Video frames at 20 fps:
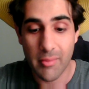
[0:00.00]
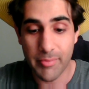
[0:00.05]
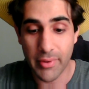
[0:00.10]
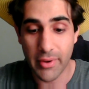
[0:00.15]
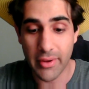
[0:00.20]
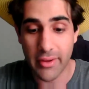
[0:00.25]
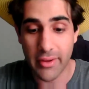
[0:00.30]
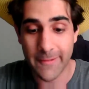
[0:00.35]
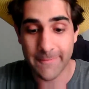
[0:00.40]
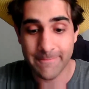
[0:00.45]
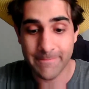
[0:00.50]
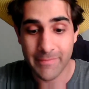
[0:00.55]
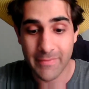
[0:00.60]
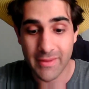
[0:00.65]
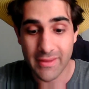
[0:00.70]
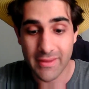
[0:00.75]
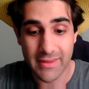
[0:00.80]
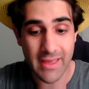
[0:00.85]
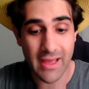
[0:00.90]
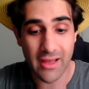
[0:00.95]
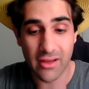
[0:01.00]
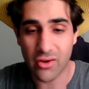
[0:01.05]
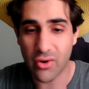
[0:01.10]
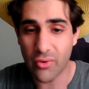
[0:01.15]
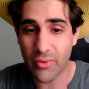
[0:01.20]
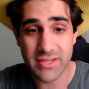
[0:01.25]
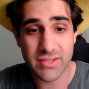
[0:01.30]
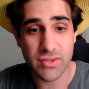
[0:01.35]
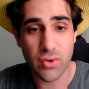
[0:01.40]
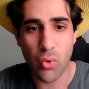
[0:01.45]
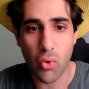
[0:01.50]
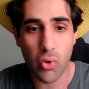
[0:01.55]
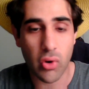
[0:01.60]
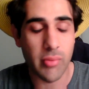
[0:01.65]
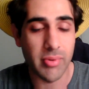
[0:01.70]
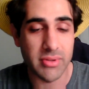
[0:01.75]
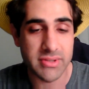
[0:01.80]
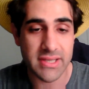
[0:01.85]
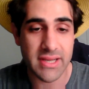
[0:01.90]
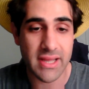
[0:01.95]
But yeah, Goretzka
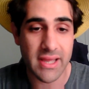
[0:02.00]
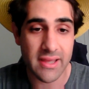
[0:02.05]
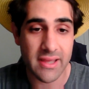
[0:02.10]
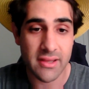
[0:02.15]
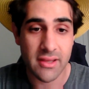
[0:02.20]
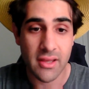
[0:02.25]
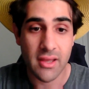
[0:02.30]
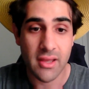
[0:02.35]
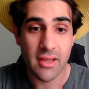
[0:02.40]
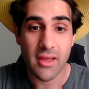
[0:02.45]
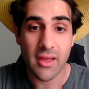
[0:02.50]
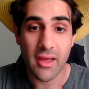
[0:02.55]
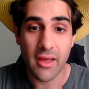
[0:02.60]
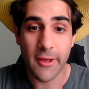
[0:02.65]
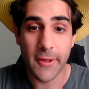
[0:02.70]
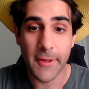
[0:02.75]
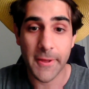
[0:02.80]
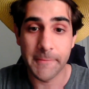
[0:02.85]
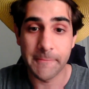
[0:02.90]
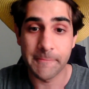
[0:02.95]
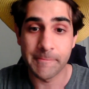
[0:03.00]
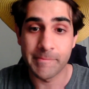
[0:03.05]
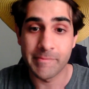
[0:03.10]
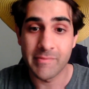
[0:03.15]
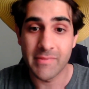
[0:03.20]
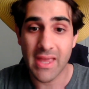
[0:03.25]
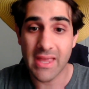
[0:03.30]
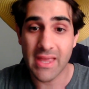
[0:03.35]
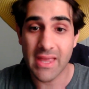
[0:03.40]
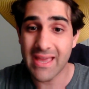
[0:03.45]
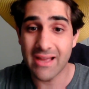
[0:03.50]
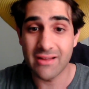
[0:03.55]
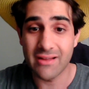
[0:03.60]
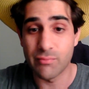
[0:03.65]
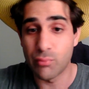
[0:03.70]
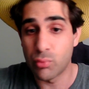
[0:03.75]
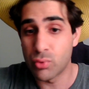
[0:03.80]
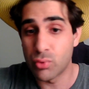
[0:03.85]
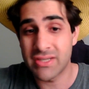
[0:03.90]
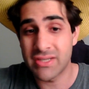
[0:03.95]
horrible today. And yeah,
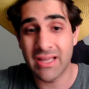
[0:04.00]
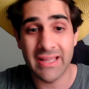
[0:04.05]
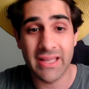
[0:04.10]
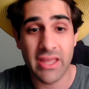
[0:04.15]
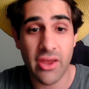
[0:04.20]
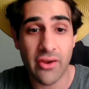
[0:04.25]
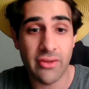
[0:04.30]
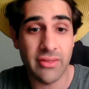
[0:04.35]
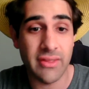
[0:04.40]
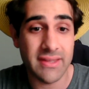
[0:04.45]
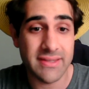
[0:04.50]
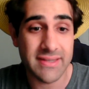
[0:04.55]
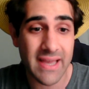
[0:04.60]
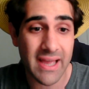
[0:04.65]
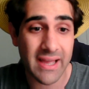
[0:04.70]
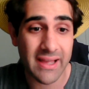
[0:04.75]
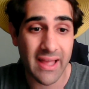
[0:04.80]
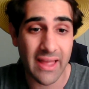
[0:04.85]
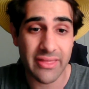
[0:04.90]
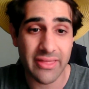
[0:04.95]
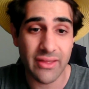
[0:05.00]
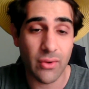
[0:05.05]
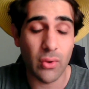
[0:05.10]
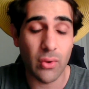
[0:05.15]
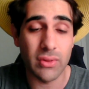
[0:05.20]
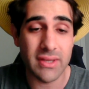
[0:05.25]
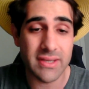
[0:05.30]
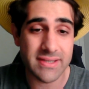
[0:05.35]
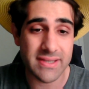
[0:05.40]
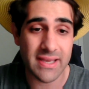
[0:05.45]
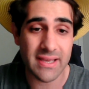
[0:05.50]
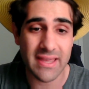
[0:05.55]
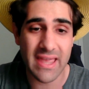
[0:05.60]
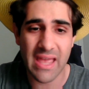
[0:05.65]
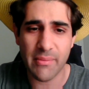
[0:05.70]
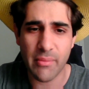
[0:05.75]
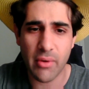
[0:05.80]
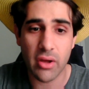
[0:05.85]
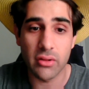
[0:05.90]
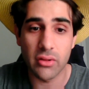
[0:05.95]
Musiala carrying the attack. I think Olise
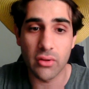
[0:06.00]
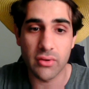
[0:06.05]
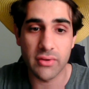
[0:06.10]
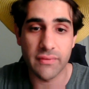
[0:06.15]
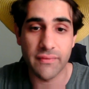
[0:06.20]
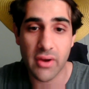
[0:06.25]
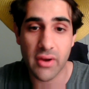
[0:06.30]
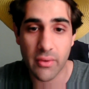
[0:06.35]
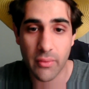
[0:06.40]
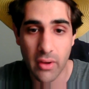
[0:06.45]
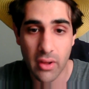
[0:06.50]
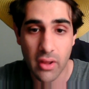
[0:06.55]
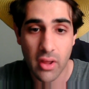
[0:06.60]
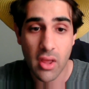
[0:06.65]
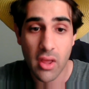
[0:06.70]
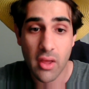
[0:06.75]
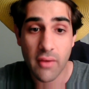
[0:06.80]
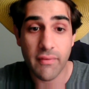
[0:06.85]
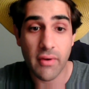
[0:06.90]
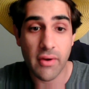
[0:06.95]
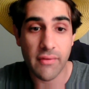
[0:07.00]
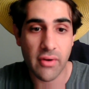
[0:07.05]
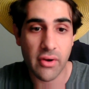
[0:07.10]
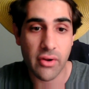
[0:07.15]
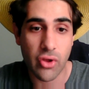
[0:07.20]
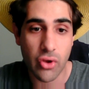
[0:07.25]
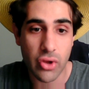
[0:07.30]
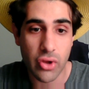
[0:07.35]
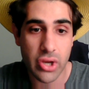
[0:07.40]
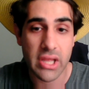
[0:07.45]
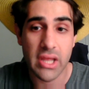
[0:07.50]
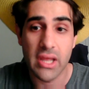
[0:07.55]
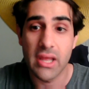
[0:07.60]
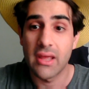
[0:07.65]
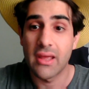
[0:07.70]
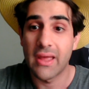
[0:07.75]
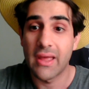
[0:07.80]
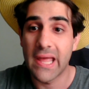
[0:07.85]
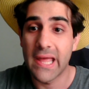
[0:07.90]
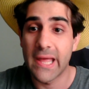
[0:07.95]
came on, looked very, very good.
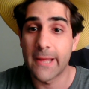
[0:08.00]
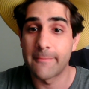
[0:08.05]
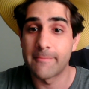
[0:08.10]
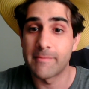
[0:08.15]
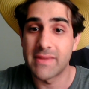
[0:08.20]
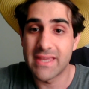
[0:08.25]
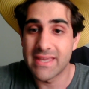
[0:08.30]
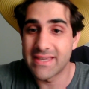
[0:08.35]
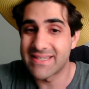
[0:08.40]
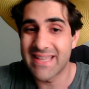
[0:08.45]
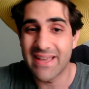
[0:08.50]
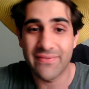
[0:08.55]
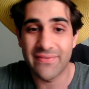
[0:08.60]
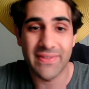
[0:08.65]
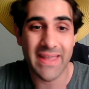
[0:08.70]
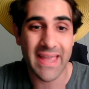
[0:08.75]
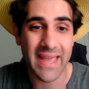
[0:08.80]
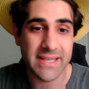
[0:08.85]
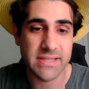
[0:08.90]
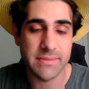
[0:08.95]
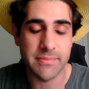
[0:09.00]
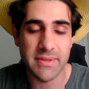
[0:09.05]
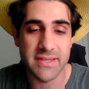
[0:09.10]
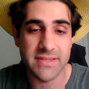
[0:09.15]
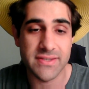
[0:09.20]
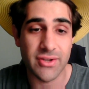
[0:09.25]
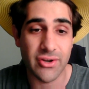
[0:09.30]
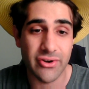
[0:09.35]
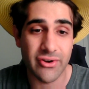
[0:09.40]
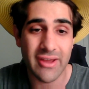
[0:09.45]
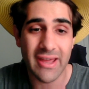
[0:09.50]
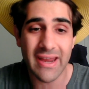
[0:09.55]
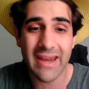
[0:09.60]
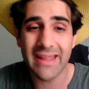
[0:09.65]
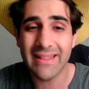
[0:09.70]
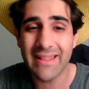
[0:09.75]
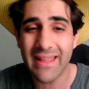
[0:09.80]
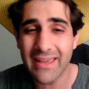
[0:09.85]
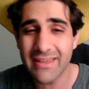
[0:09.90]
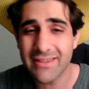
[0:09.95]
He's definitely has to be the starter. And I'd
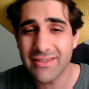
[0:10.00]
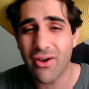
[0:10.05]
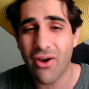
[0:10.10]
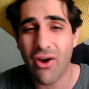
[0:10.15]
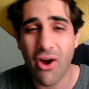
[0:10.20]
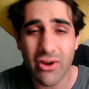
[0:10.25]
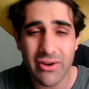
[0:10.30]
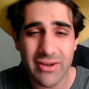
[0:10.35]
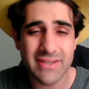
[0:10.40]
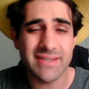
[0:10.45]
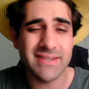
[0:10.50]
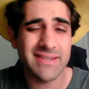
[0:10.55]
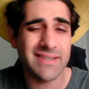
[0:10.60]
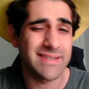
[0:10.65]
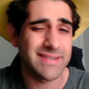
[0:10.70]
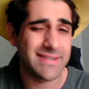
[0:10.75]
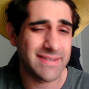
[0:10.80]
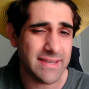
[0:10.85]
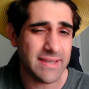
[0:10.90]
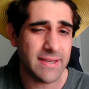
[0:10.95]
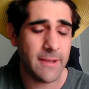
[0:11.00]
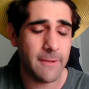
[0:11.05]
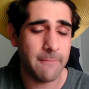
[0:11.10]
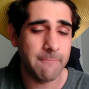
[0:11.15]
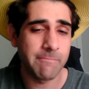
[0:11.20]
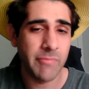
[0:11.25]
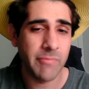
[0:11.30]
like to honestly see,